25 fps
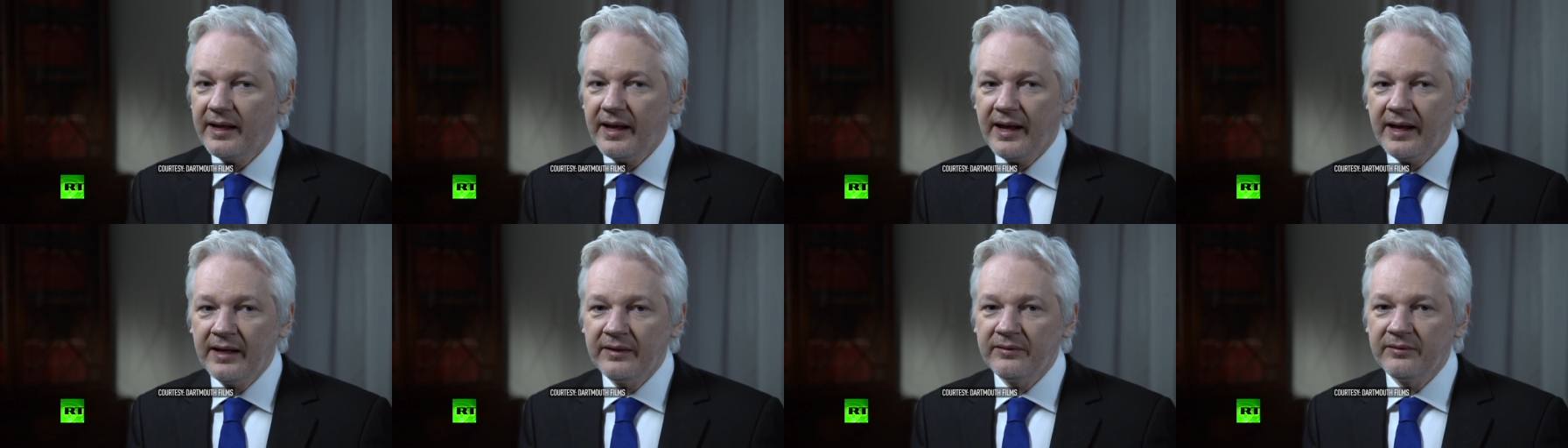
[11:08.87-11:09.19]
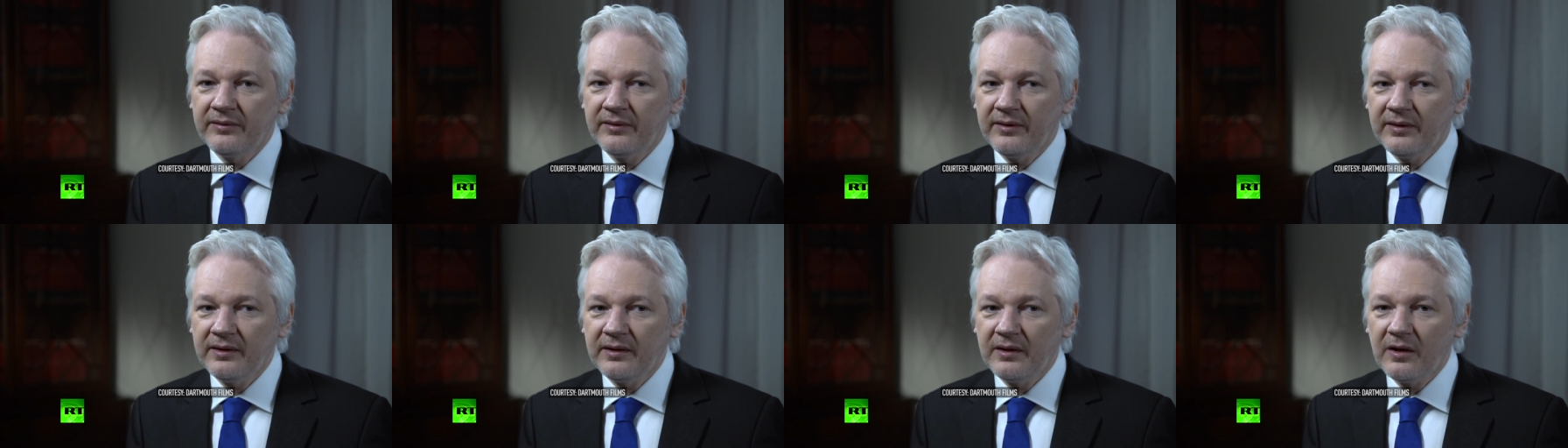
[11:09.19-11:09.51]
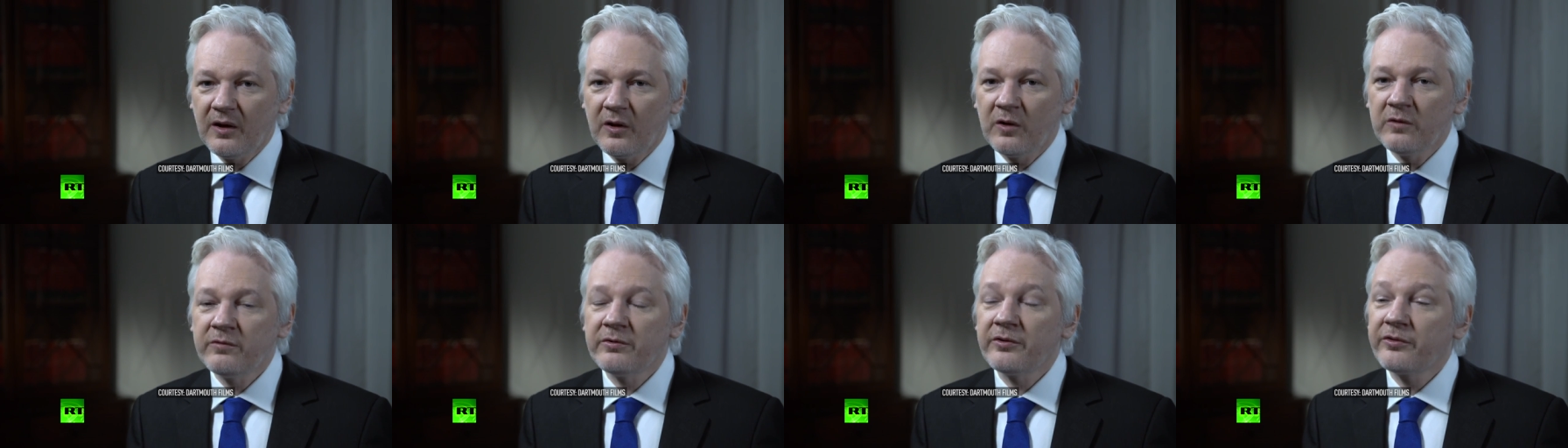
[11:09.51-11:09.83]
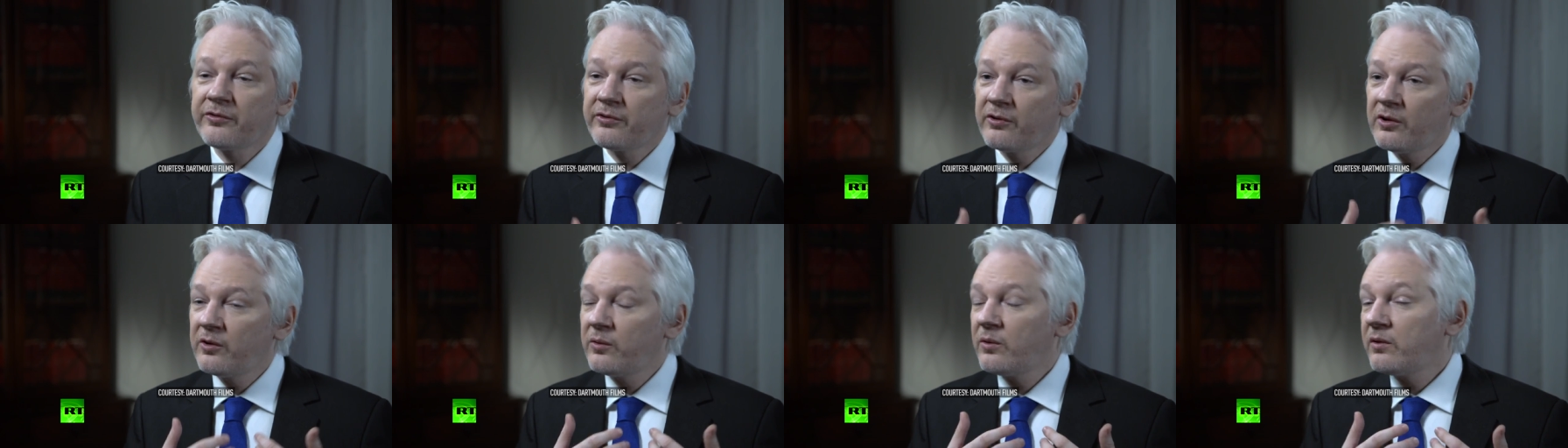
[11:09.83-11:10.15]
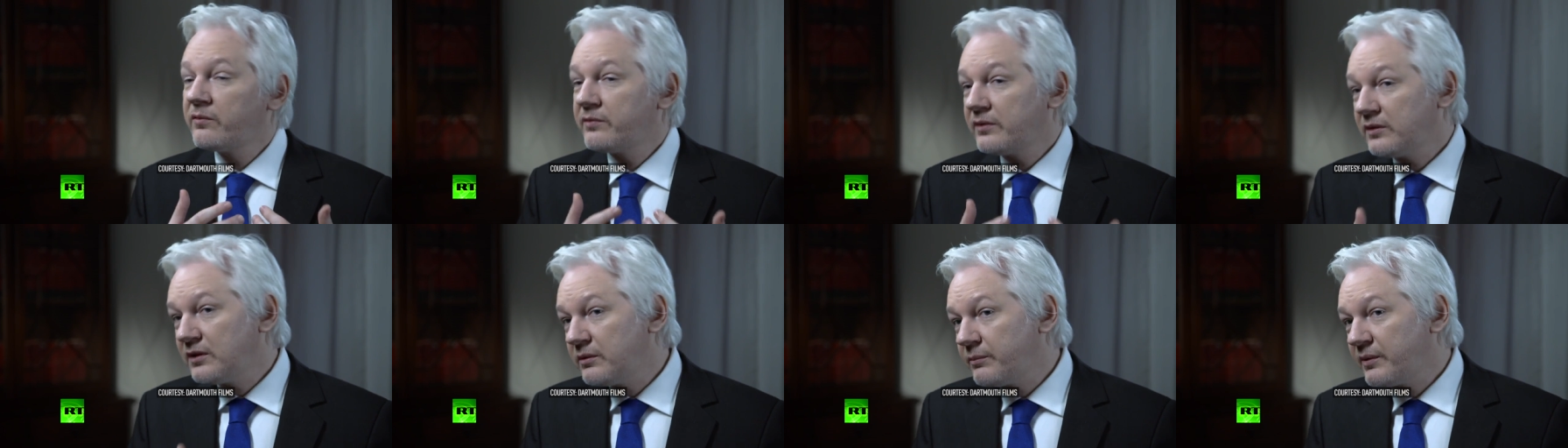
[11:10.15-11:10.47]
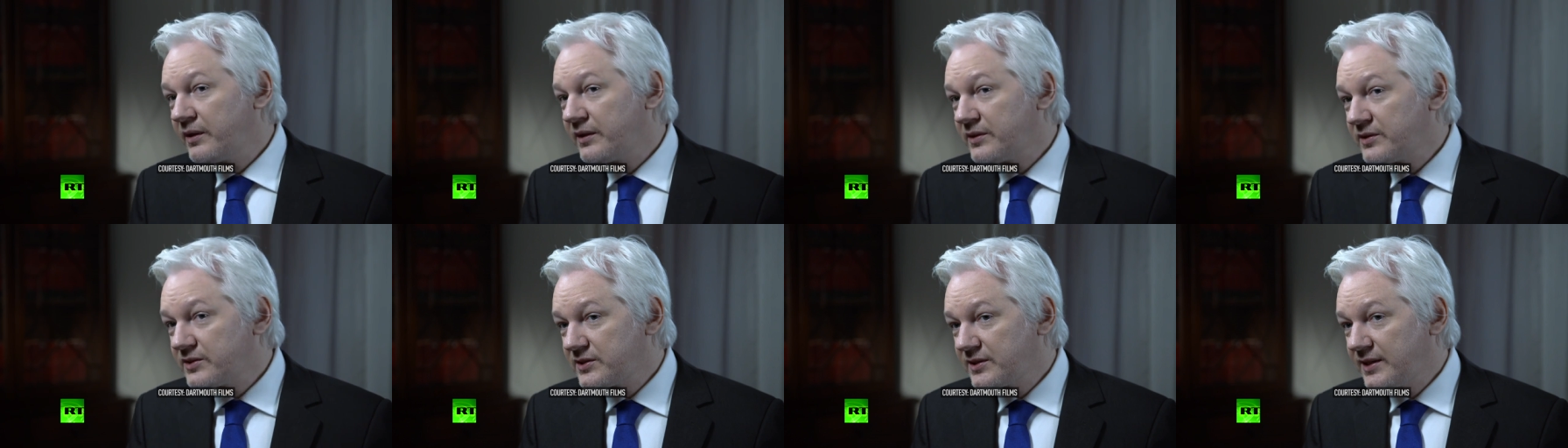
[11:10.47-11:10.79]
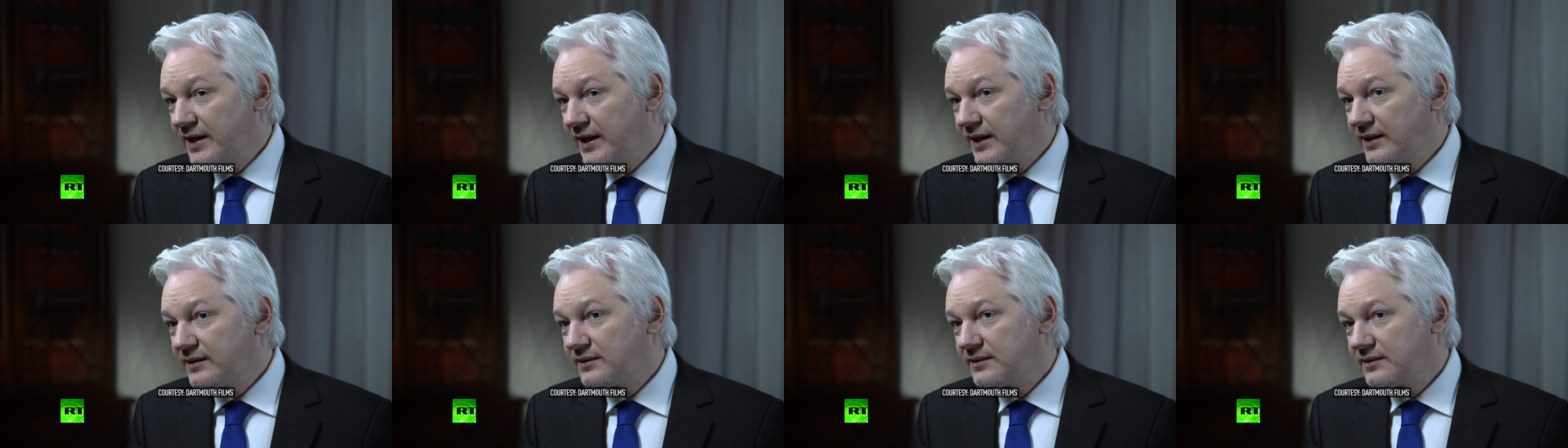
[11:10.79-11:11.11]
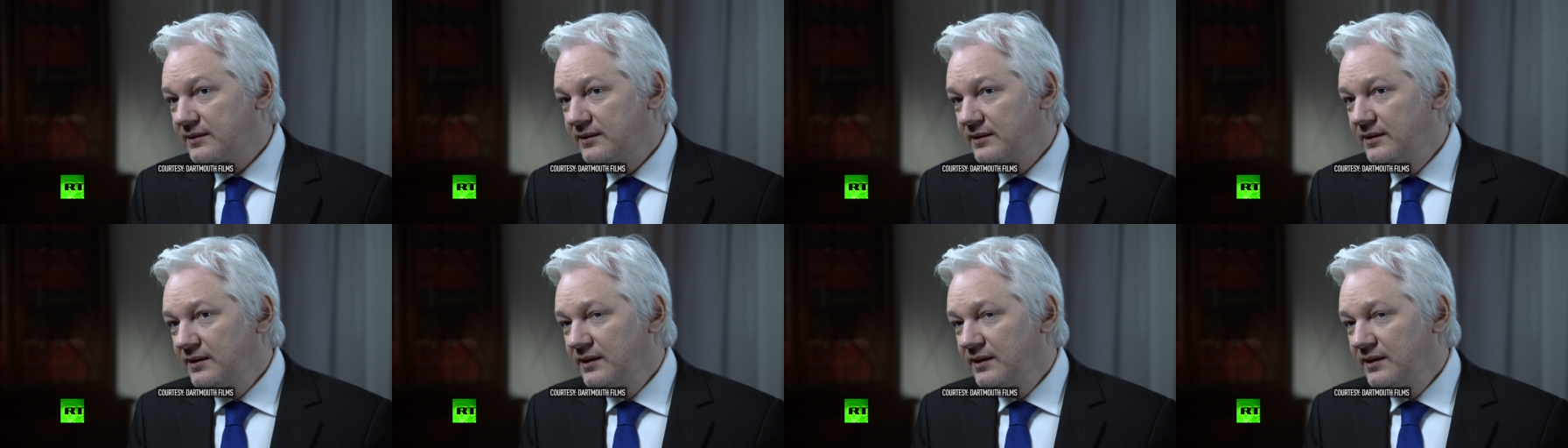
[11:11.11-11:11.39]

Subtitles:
and the overthrow of the Libyan state,